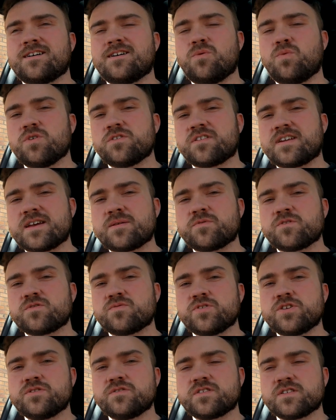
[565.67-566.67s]
I wasn't able
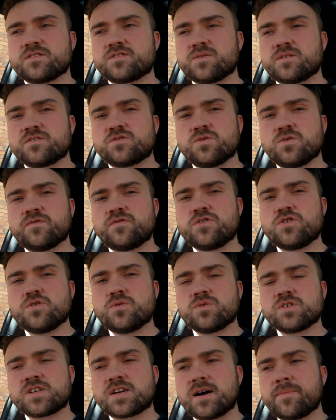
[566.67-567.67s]
to reuse it, so I sort of
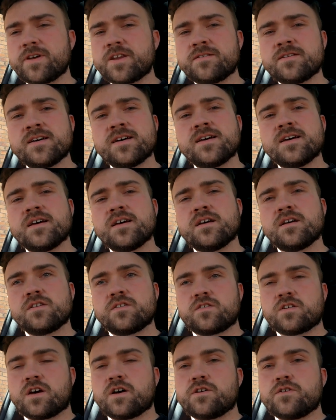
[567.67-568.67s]
knew it was coming.
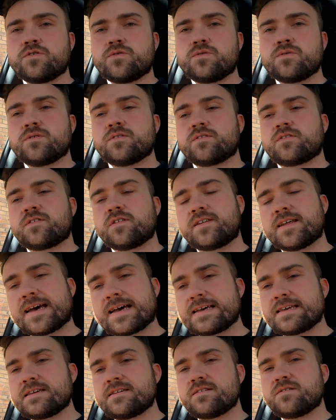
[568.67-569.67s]
So
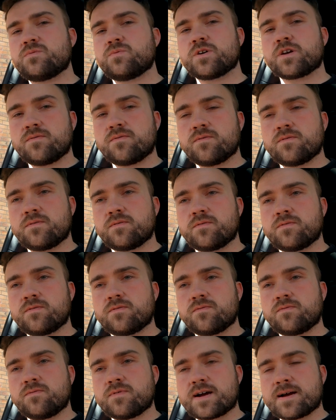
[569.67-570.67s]
today,
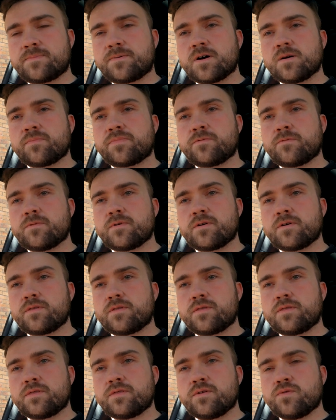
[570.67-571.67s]
wrap up
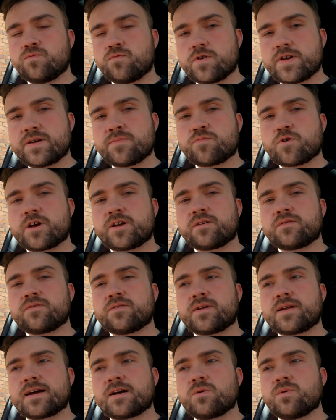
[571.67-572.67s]
the rear brakes
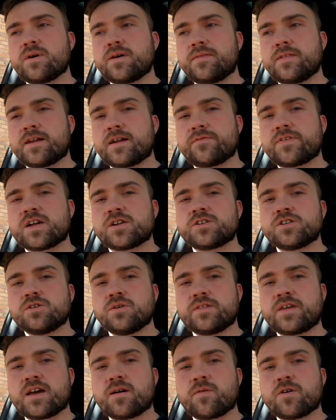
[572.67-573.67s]
for now, and then I've
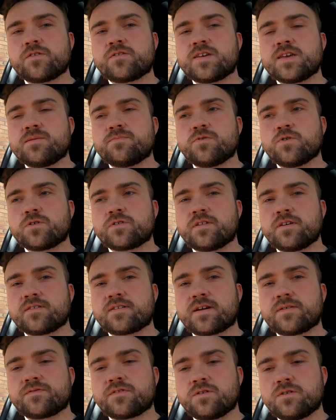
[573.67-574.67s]
actually got the MOT booked
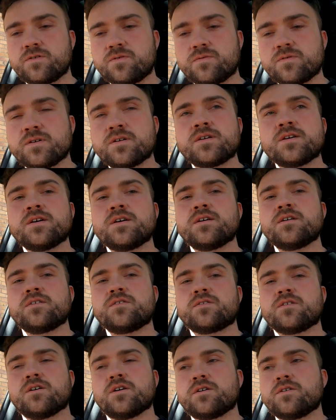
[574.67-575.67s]
this afternoon,
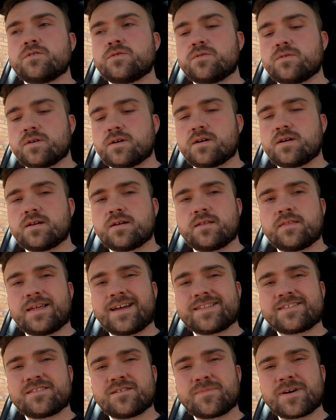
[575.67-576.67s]
so
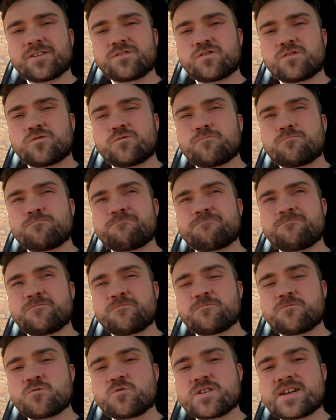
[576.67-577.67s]
that's in about
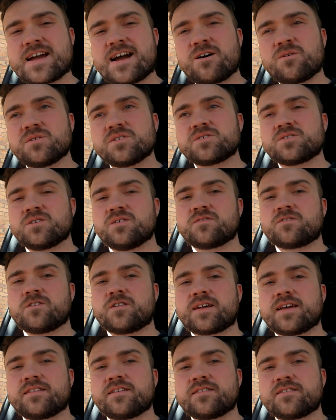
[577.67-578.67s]
3 hours. So I've
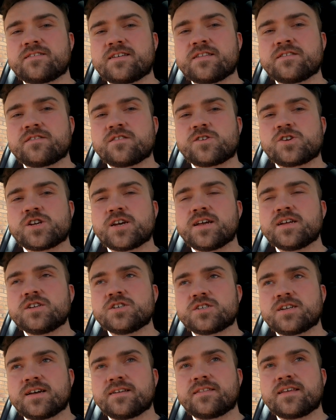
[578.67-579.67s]
got to get this sensor
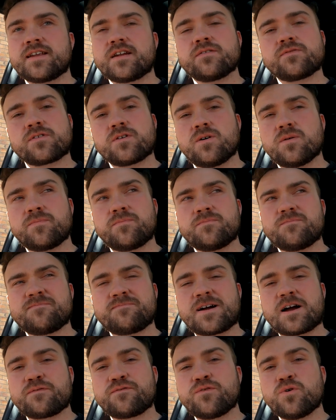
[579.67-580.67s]
changed, and then I've got
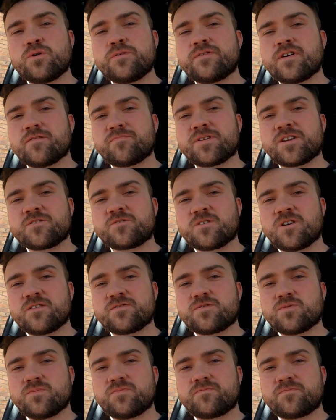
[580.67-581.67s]
about a 45-minute
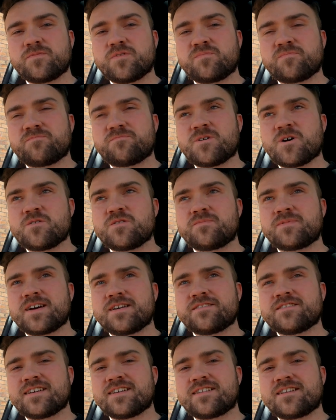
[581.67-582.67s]
drive to the only
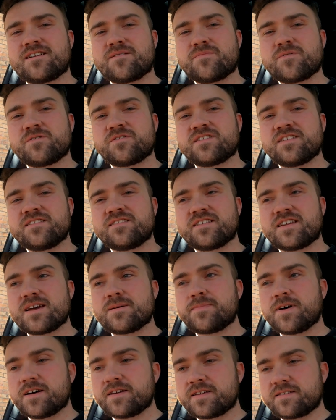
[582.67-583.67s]
place that had an MOT
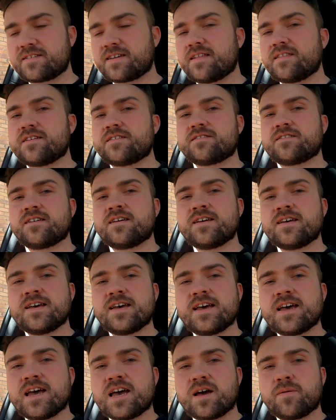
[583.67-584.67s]
today, but I need to get this
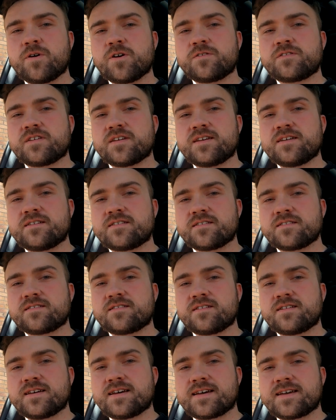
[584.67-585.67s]
MOT'd
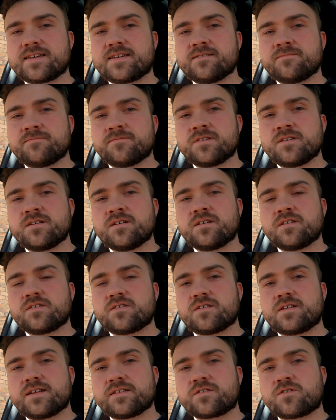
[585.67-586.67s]
today,
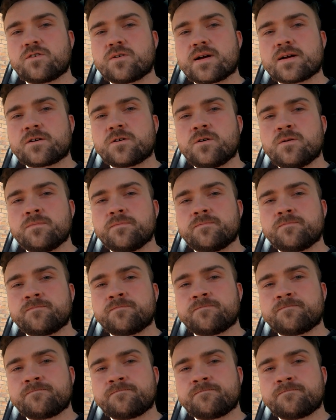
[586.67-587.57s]
so let's crack on.